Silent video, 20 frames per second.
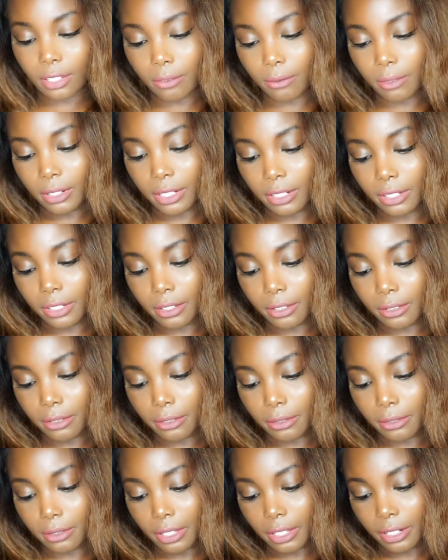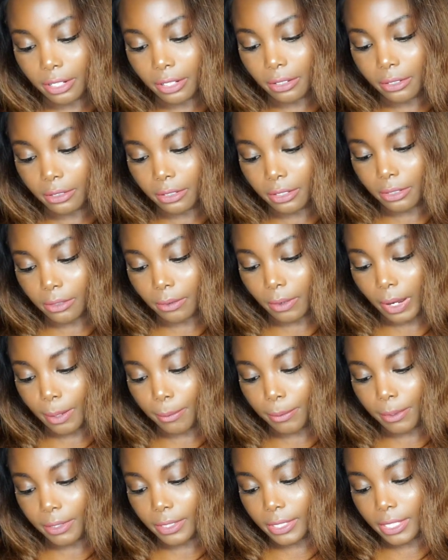how do you
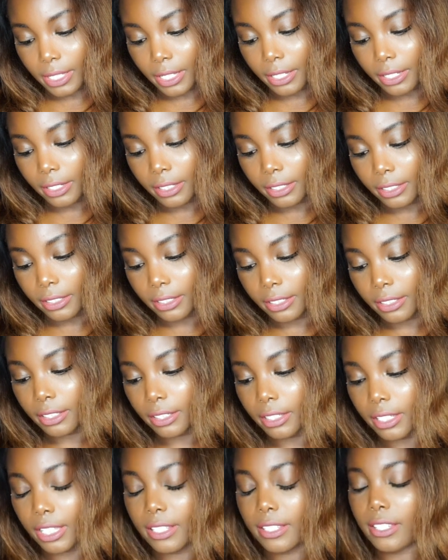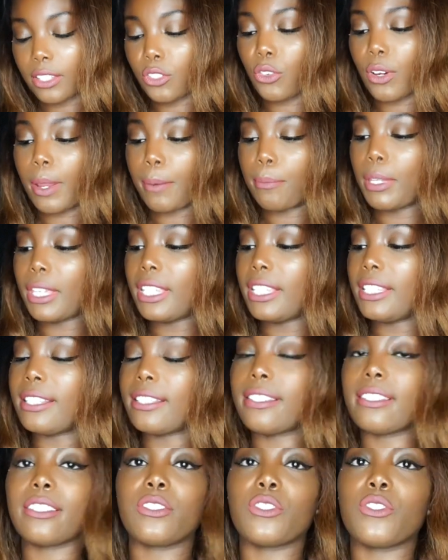describe this thing? It's a
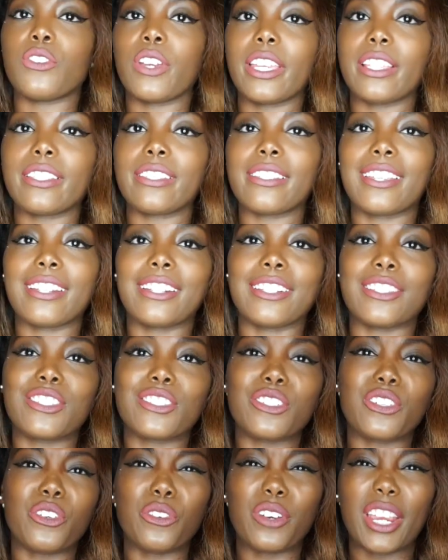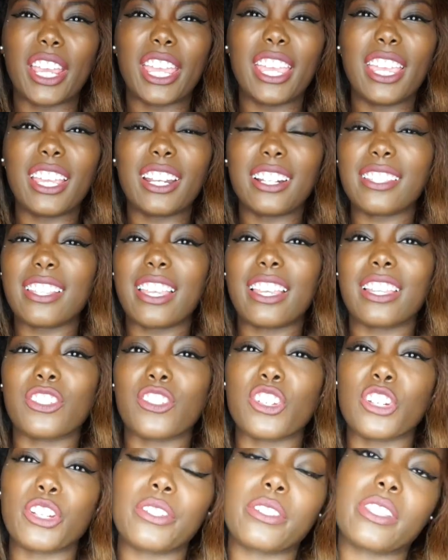trapeze dress, and it's gray, and it's like a
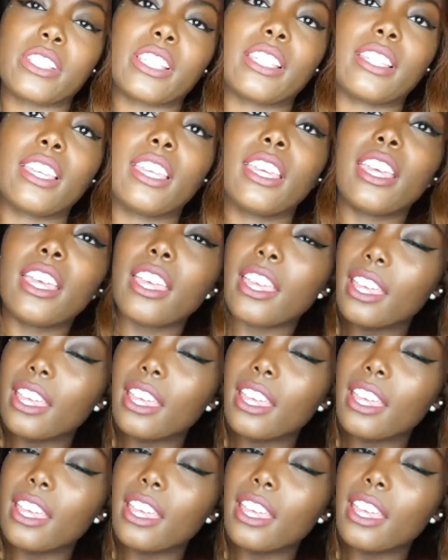jersey